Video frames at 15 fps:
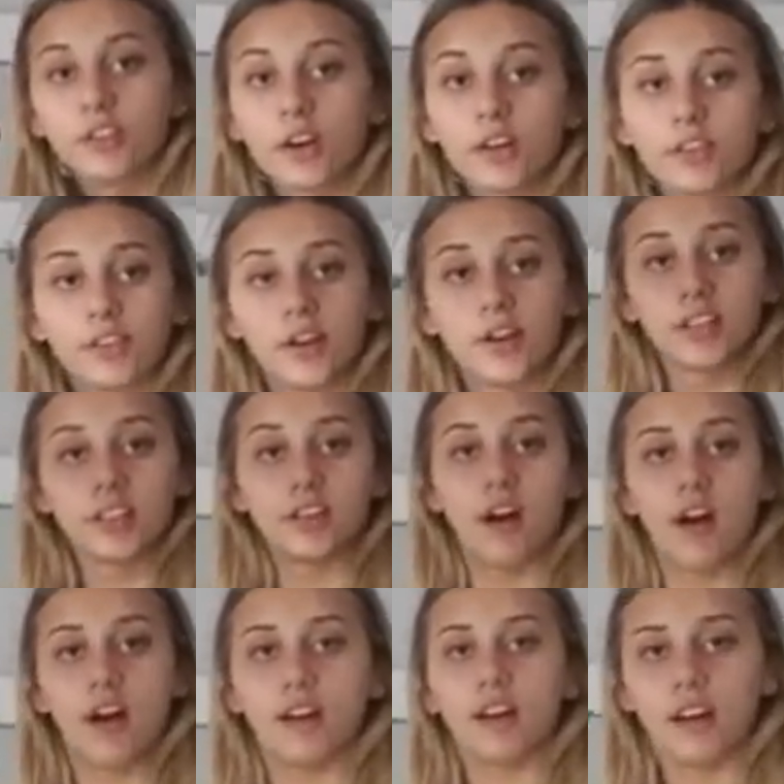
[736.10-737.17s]
Euro
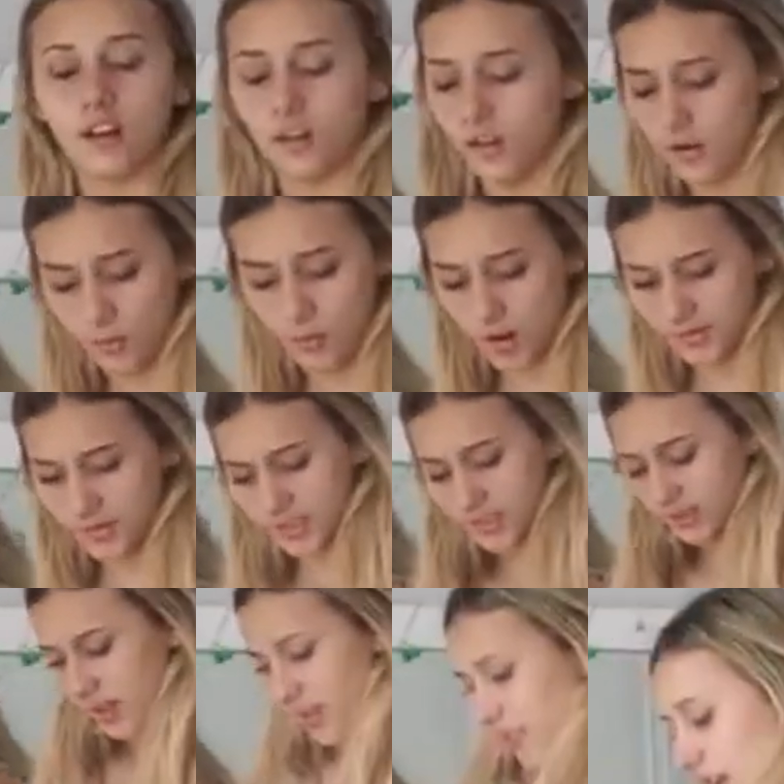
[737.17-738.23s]
39. I don't know why I'm
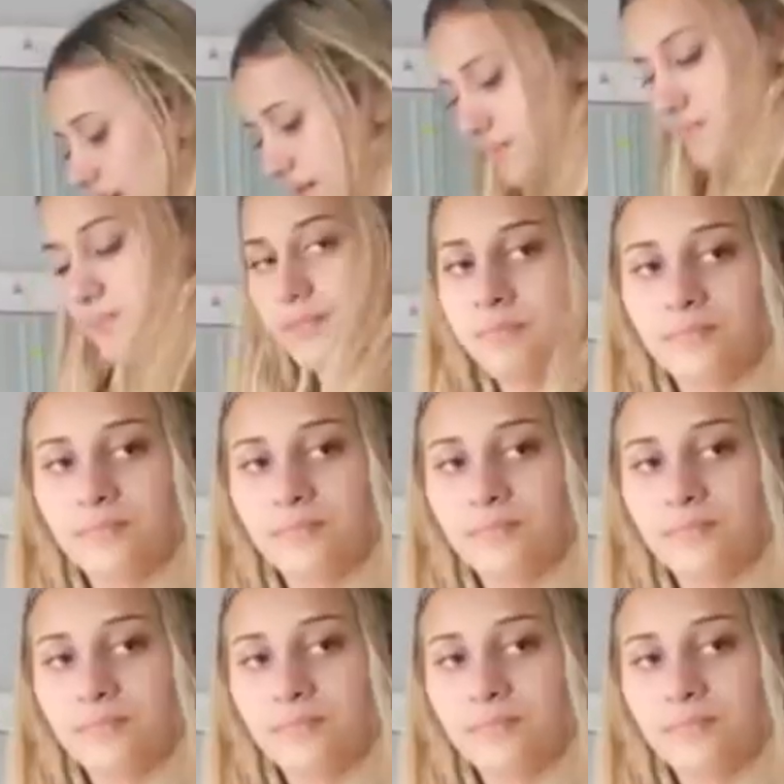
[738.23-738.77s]
sitting like that.